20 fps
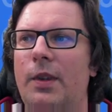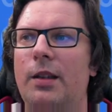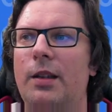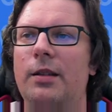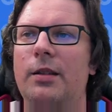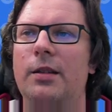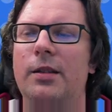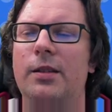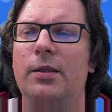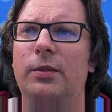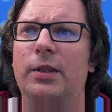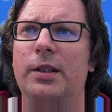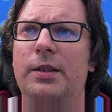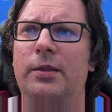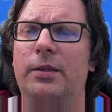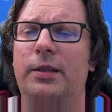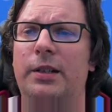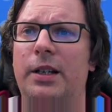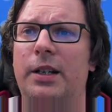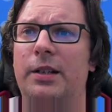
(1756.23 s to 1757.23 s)
So let's
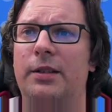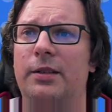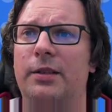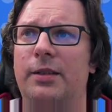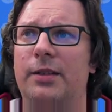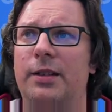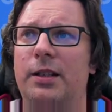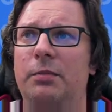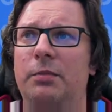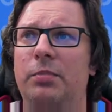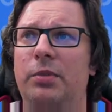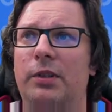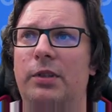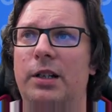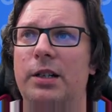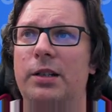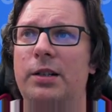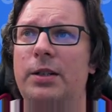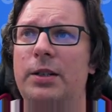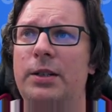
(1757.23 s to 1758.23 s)
create a simple
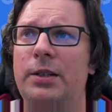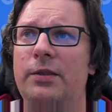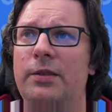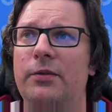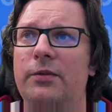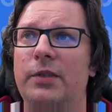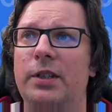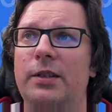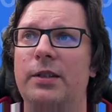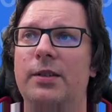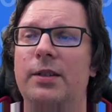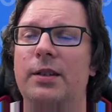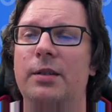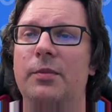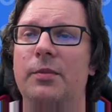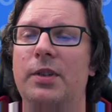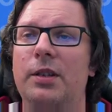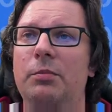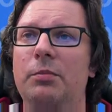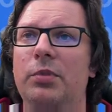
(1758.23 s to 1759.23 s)
alert with some
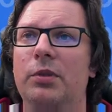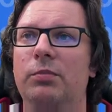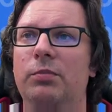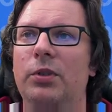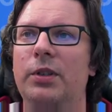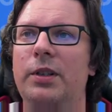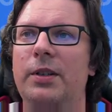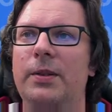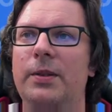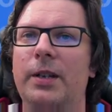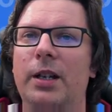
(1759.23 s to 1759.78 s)
simple policy.